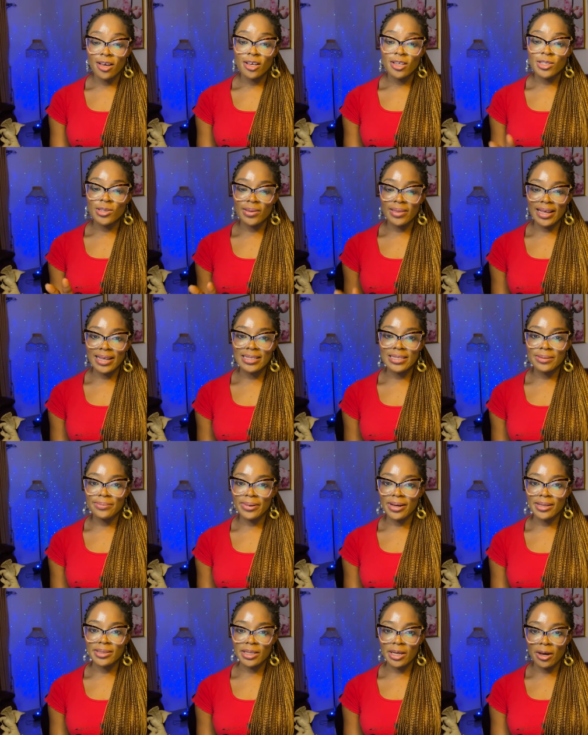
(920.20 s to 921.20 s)
So that's
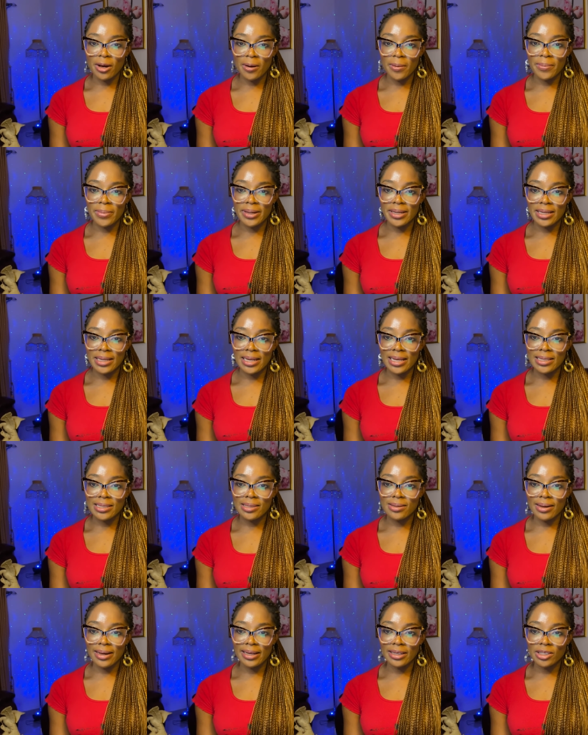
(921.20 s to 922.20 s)
about the company. Let's
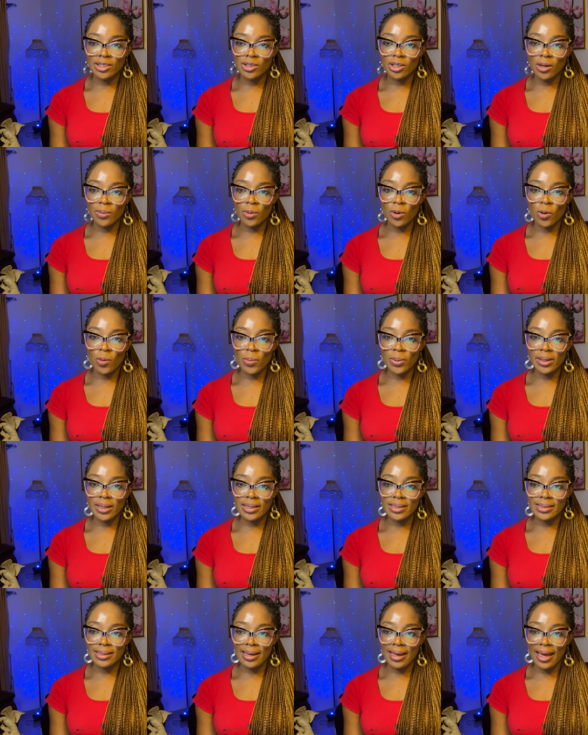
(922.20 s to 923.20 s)
look at job
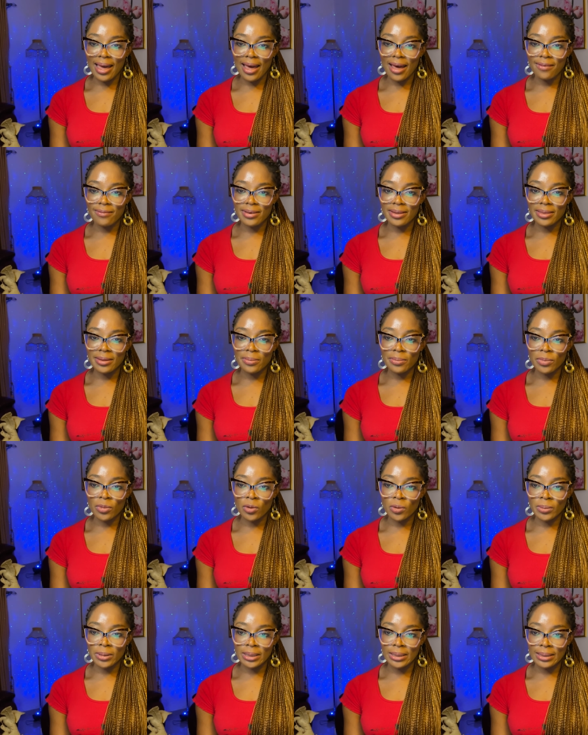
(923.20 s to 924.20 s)
openings they have at the
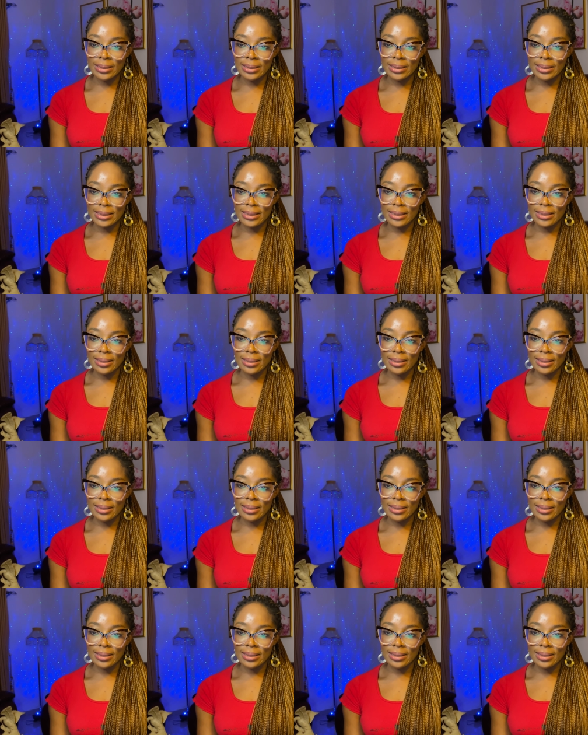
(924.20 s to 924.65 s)
moment.